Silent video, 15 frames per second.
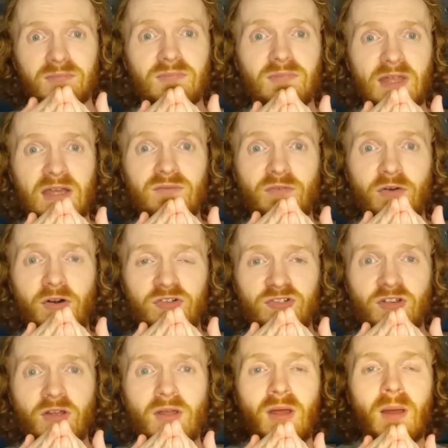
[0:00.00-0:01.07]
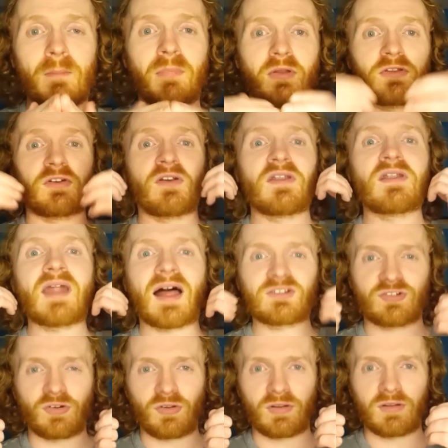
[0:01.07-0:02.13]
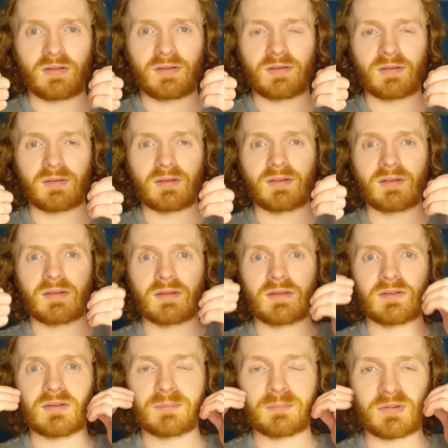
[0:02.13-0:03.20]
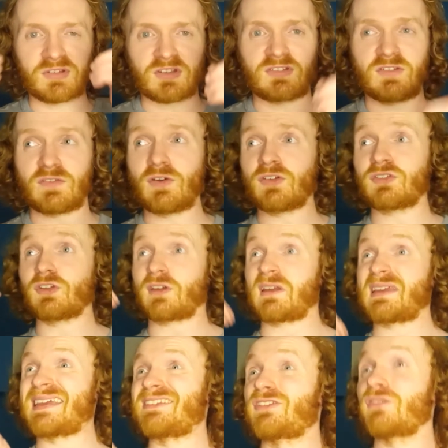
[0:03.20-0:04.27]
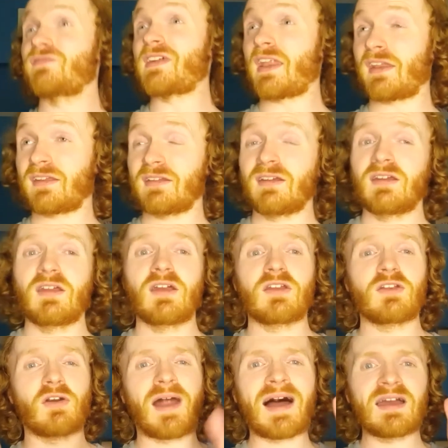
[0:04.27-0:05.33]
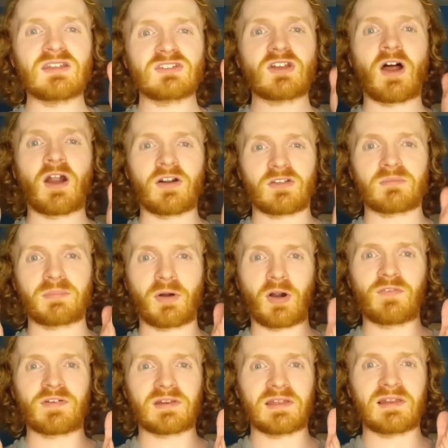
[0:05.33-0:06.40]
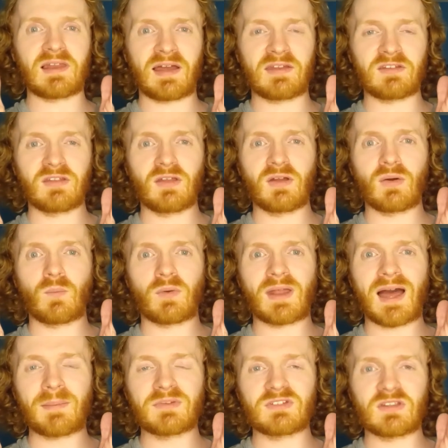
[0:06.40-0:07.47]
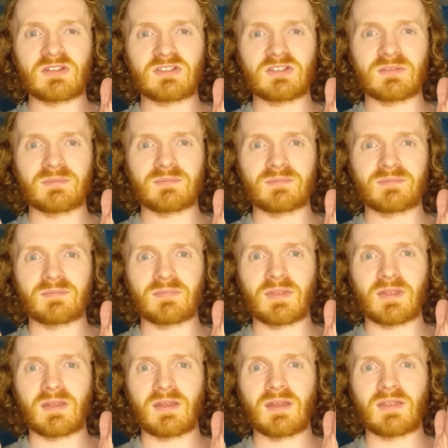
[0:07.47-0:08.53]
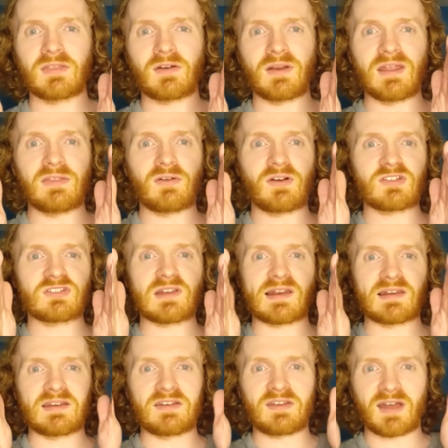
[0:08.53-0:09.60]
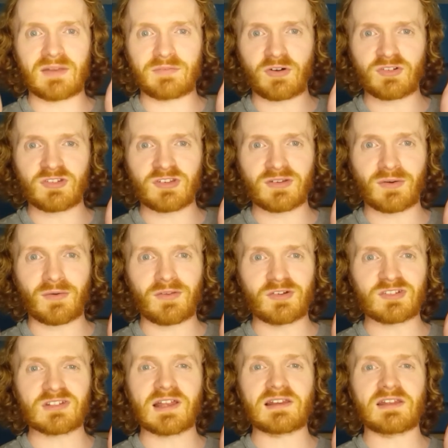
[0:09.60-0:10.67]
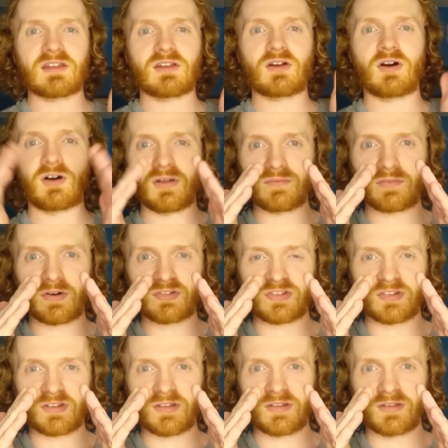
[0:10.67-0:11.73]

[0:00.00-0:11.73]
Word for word: they converge, but your natural position, if you're just looking into infinity, your eyes aren't perfectly aligned. What happens is they're either slightly divergent or they're slightly convergent.